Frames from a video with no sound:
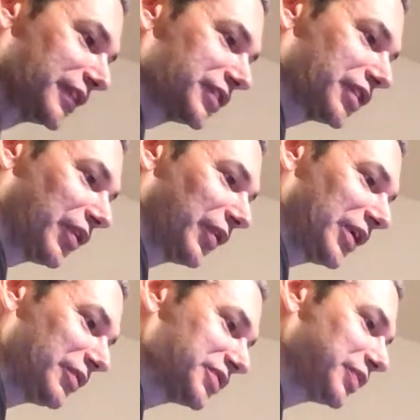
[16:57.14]
So
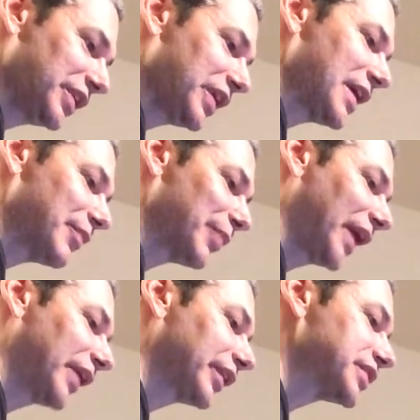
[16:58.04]
he was really
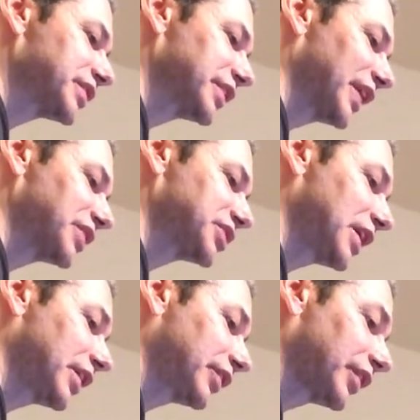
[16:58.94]
imbalanced in that
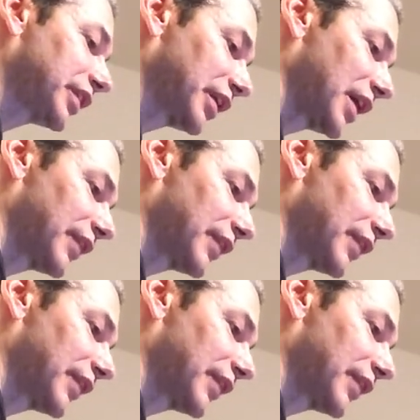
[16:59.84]
chakra, and it